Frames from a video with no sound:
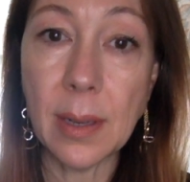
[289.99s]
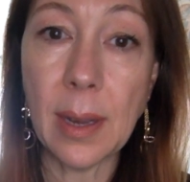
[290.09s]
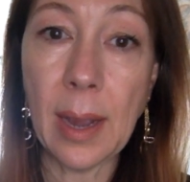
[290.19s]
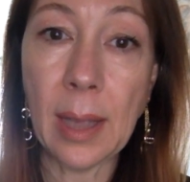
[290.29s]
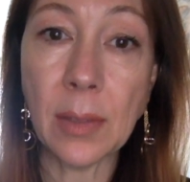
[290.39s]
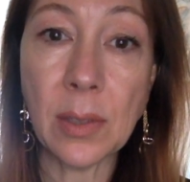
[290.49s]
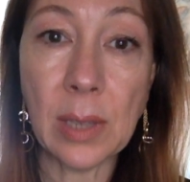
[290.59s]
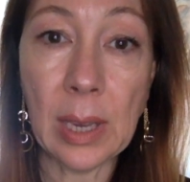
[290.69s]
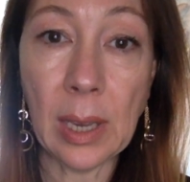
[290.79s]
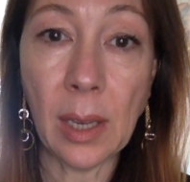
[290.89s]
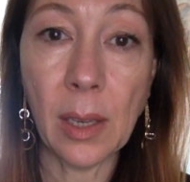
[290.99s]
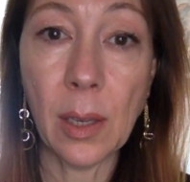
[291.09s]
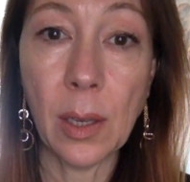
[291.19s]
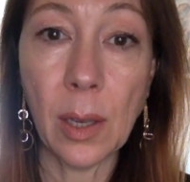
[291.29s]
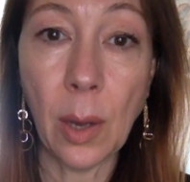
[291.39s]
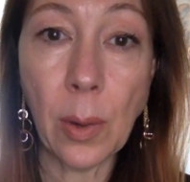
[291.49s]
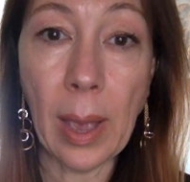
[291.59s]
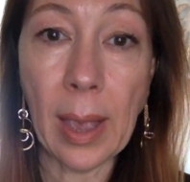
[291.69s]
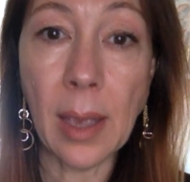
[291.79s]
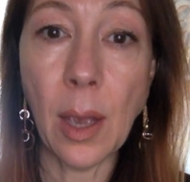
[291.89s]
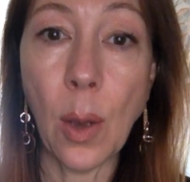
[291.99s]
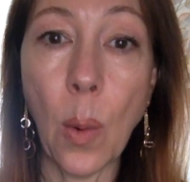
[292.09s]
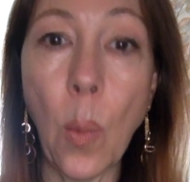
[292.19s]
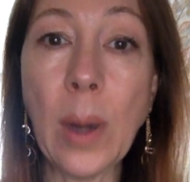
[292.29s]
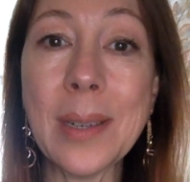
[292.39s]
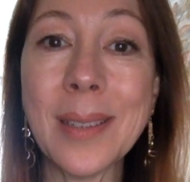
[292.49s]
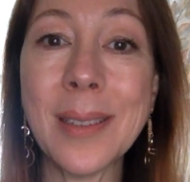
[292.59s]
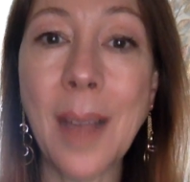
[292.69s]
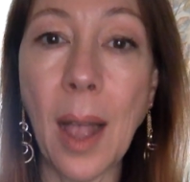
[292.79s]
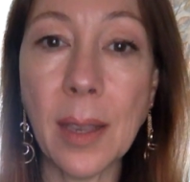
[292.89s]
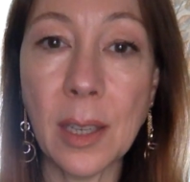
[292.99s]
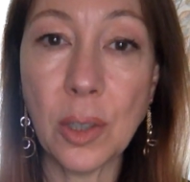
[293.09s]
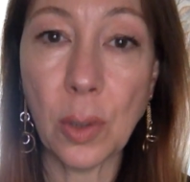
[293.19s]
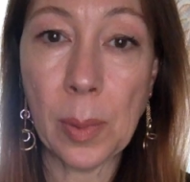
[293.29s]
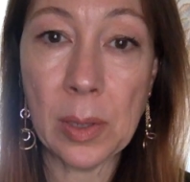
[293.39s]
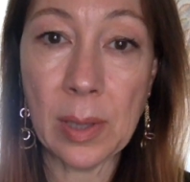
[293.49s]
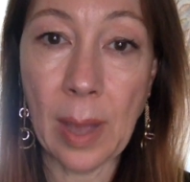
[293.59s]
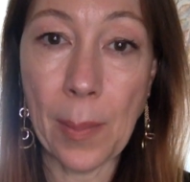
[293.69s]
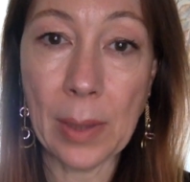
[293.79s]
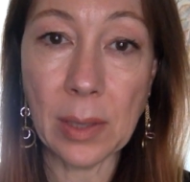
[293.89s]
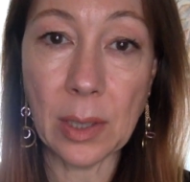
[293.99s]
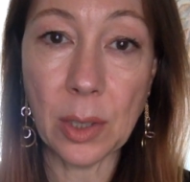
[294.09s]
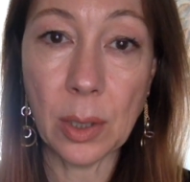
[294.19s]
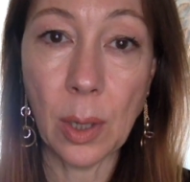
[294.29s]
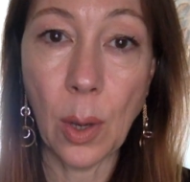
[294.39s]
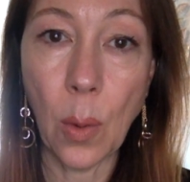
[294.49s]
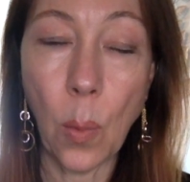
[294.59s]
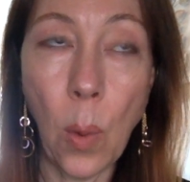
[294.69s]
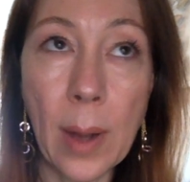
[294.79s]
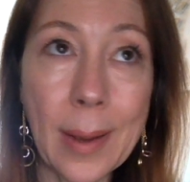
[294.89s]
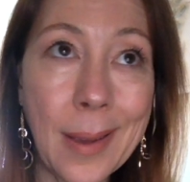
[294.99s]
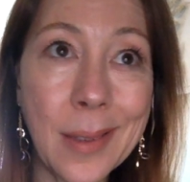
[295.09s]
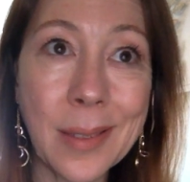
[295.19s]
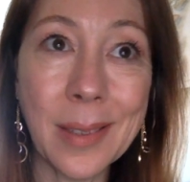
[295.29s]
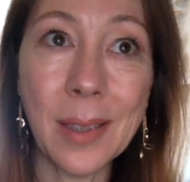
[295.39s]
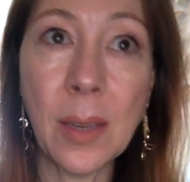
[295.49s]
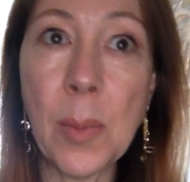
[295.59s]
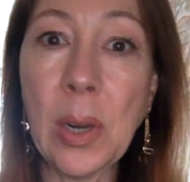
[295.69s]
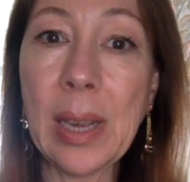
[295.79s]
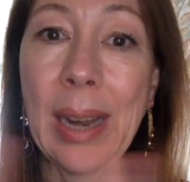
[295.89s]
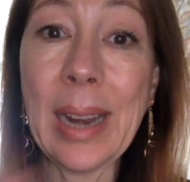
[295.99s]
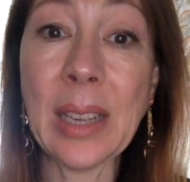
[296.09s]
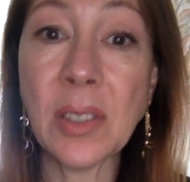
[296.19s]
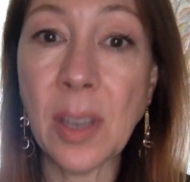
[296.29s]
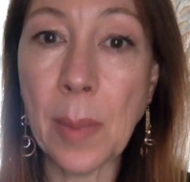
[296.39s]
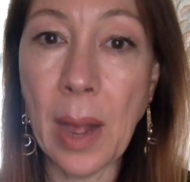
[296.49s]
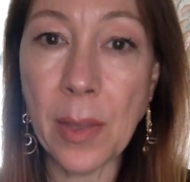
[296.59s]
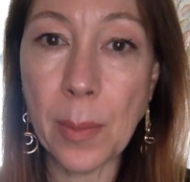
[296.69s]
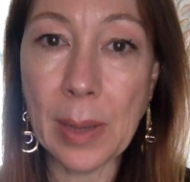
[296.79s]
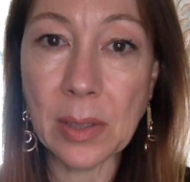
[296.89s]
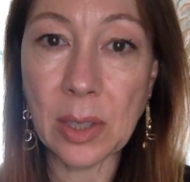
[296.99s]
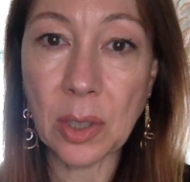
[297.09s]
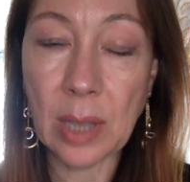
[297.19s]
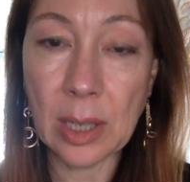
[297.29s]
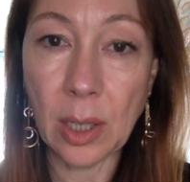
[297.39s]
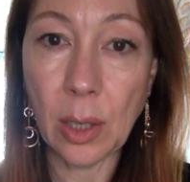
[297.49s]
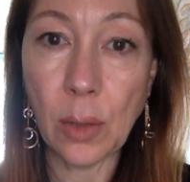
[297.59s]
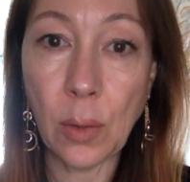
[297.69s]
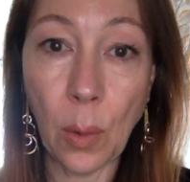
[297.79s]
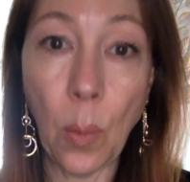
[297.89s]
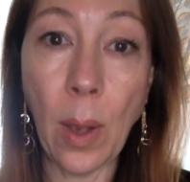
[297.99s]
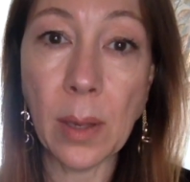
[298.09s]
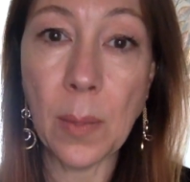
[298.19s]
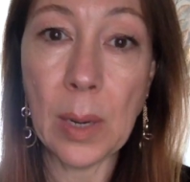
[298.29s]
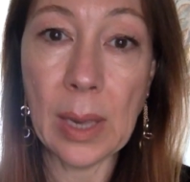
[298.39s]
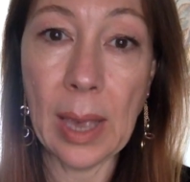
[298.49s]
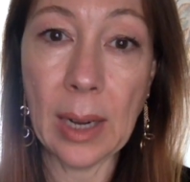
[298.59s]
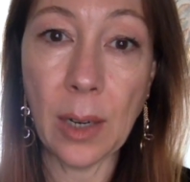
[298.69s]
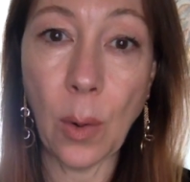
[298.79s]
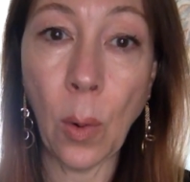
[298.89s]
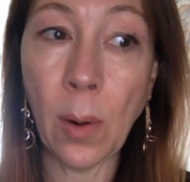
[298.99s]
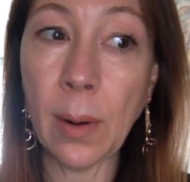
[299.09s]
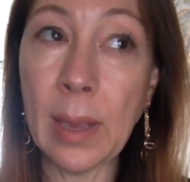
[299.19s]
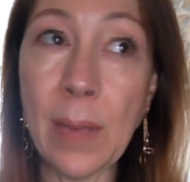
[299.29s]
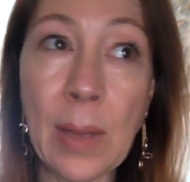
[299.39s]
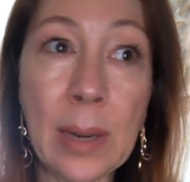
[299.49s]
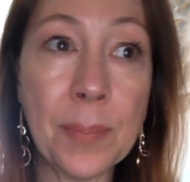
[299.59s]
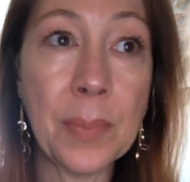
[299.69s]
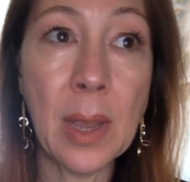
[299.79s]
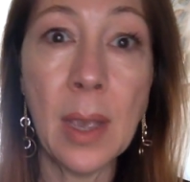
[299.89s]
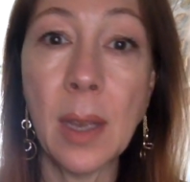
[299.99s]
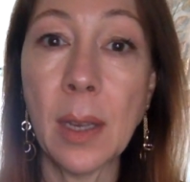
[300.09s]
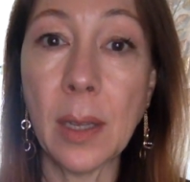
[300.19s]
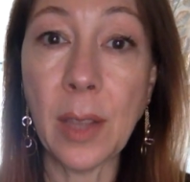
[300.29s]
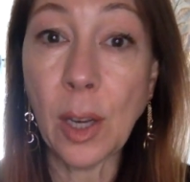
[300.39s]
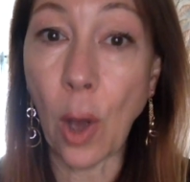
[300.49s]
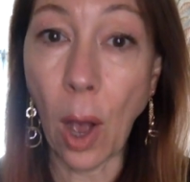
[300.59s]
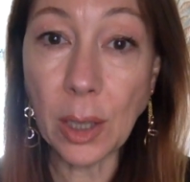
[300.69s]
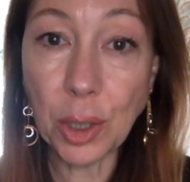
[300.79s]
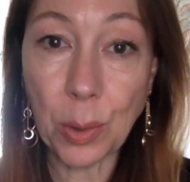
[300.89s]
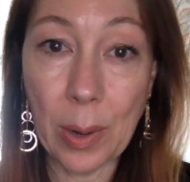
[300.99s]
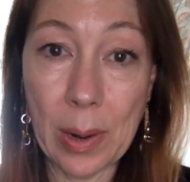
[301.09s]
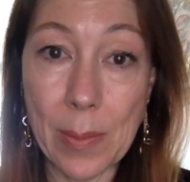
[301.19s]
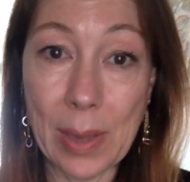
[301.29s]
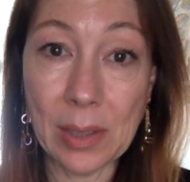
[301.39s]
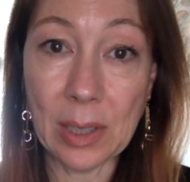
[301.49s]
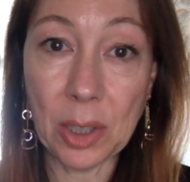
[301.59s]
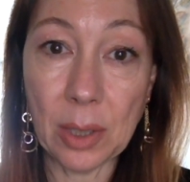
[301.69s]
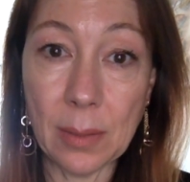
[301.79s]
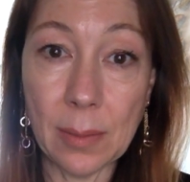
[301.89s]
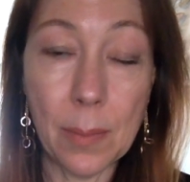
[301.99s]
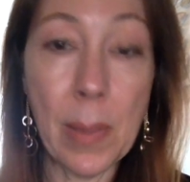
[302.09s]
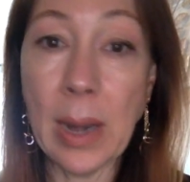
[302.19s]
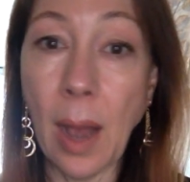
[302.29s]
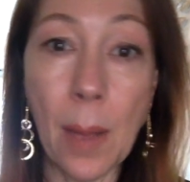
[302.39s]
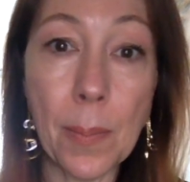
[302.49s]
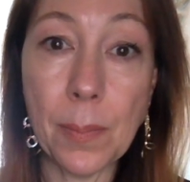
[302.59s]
and see, okay, what does not contribute to that message? What is communicating some other message that you don't want communicated or even the contrary message may not